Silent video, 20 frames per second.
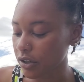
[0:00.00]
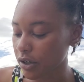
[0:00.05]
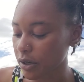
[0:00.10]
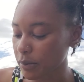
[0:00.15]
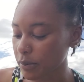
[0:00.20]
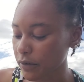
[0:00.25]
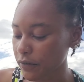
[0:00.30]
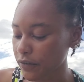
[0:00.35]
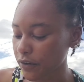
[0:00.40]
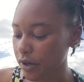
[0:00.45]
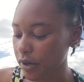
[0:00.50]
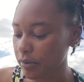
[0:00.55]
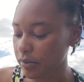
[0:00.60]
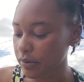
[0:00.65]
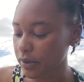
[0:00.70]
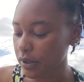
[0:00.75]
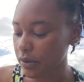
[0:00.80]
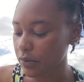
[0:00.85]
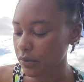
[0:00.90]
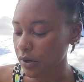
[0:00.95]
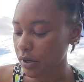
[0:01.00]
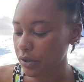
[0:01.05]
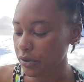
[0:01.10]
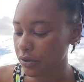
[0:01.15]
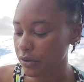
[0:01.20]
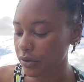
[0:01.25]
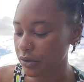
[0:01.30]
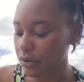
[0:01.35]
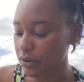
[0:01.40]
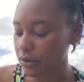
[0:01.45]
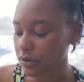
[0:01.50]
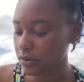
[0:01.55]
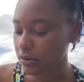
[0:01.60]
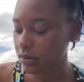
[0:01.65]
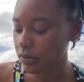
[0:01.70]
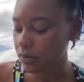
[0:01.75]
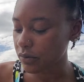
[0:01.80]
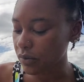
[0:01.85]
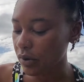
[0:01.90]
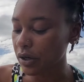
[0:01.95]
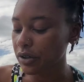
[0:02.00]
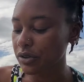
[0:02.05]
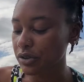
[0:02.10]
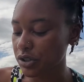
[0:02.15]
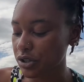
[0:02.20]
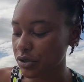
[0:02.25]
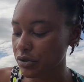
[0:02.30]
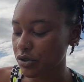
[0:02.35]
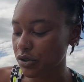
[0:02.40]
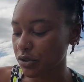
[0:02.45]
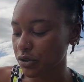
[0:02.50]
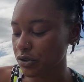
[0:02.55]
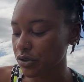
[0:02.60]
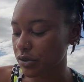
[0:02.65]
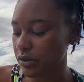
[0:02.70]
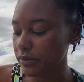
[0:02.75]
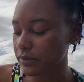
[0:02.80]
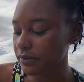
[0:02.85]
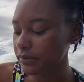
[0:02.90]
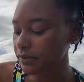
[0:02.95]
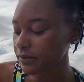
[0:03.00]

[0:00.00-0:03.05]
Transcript: and preferably one or two children.